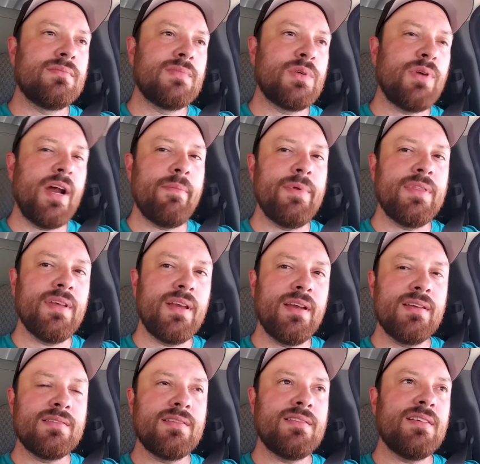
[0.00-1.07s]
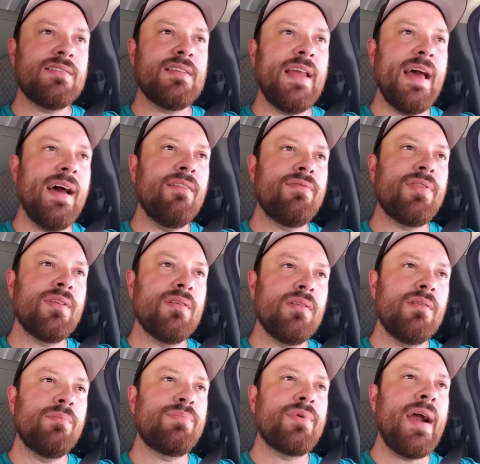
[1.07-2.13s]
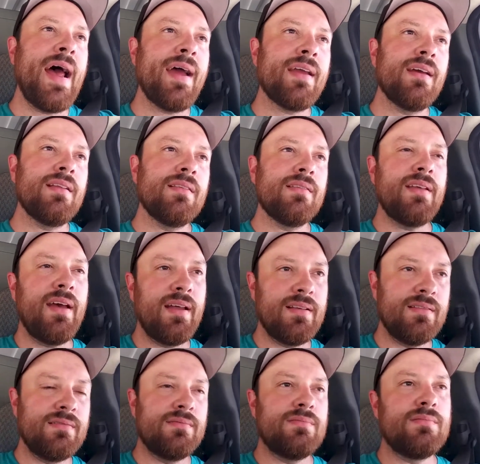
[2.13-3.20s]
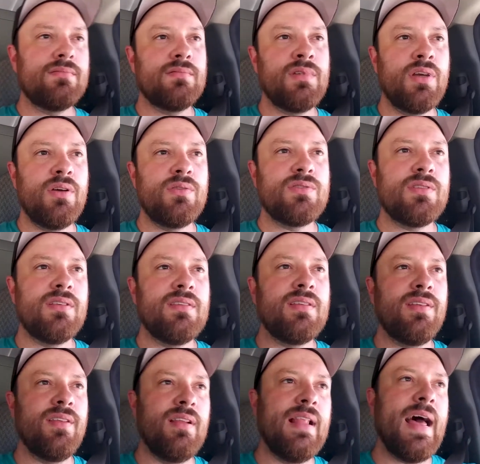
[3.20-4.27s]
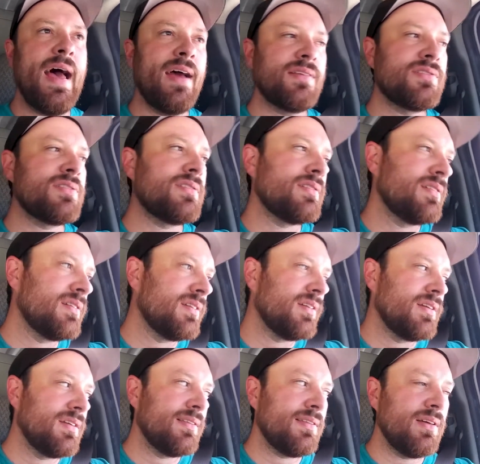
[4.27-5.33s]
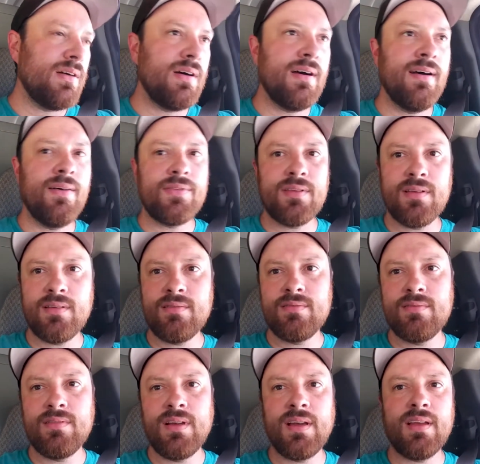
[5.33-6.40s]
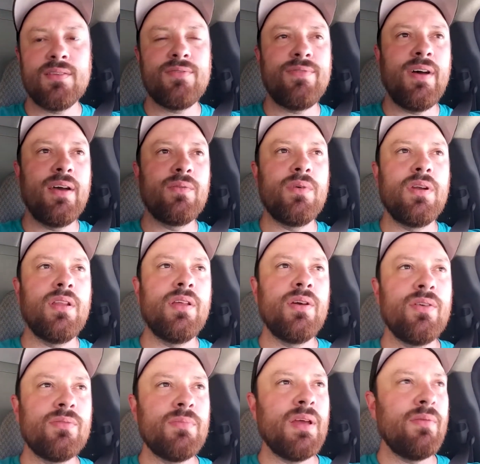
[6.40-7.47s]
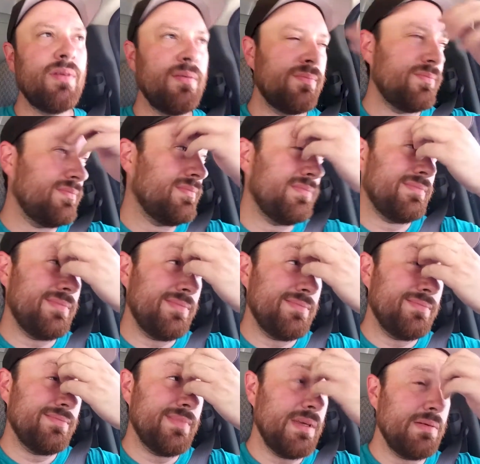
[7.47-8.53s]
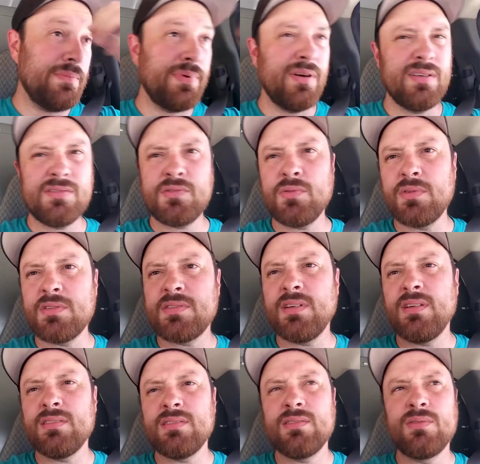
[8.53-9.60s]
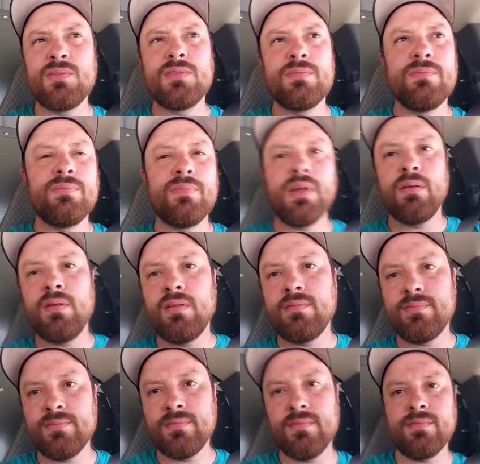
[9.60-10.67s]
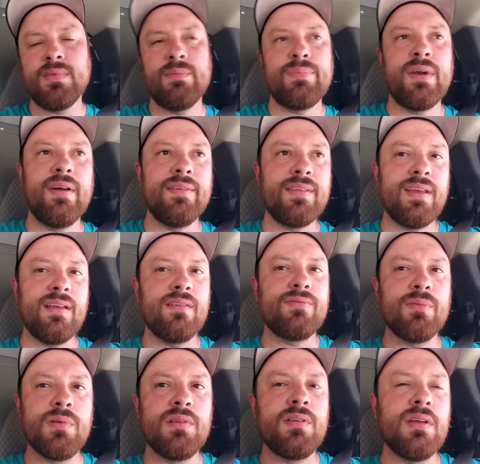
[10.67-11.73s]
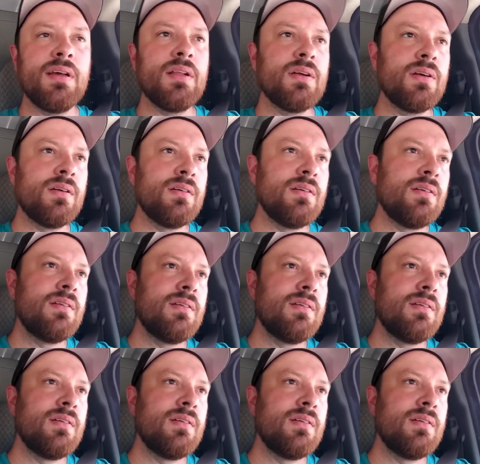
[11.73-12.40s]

crappy thing is it doesn't have the bracket that goes into the latch, so I'll have to, I guess, find one of those. Maybe parts store sells it, or maybe probably have to get it from the dealer.